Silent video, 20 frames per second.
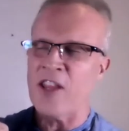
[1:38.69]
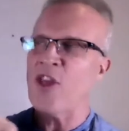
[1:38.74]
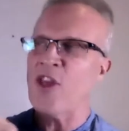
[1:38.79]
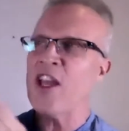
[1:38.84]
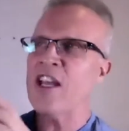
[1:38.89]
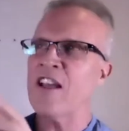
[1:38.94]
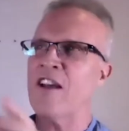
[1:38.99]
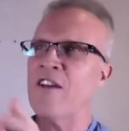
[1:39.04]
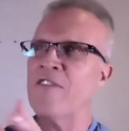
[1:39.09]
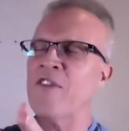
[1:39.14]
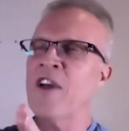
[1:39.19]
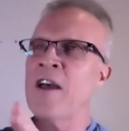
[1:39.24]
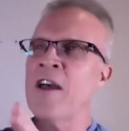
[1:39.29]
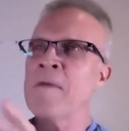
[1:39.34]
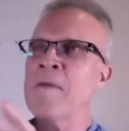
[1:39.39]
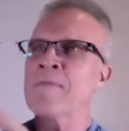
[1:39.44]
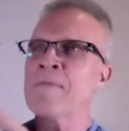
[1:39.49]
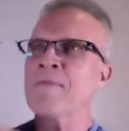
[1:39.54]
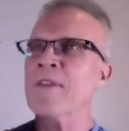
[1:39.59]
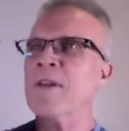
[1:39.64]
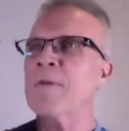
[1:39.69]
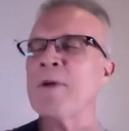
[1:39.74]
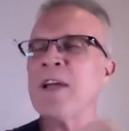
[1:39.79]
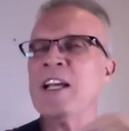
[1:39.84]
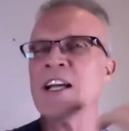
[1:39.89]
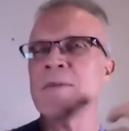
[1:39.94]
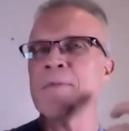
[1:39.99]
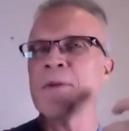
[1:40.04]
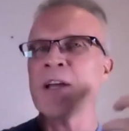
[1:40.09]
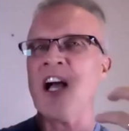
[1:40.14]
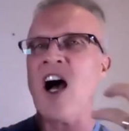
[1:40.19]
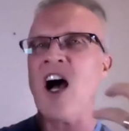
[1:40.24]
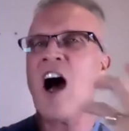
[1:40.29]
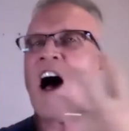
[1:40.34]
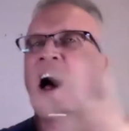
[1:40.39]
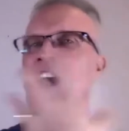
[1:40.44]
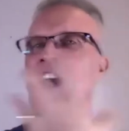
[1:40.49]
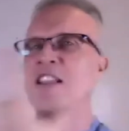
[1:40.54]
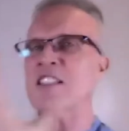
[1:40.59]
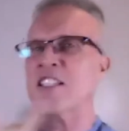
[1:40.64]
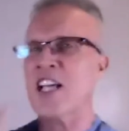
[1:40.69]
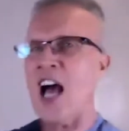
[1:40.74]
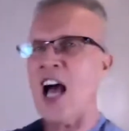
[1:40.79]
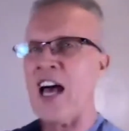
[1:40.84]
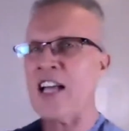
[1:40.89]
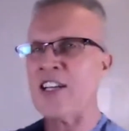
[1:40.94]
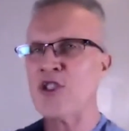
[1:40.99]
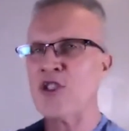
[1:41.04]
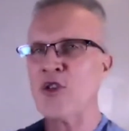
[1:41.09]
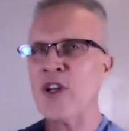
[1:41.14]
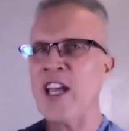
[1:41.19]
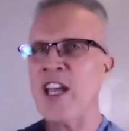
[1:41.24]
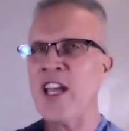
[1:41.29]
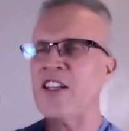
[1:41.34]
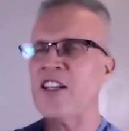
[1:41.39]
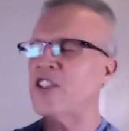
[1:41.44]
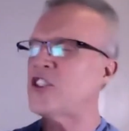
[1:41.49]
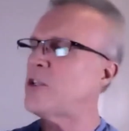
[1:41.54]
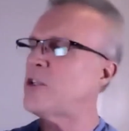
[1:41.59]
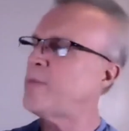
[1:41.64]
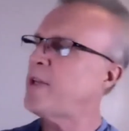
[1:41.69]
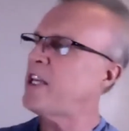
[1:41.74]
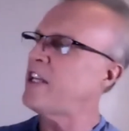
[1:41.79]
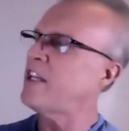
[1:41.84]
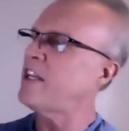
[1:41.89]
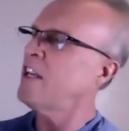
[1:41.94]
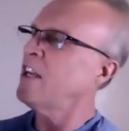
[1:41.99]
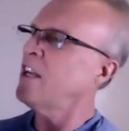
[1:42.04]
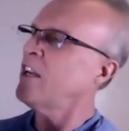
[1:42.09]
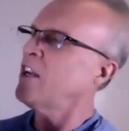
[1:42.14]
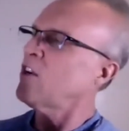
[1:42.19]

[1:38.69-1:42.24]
Think of becoming all God created you to be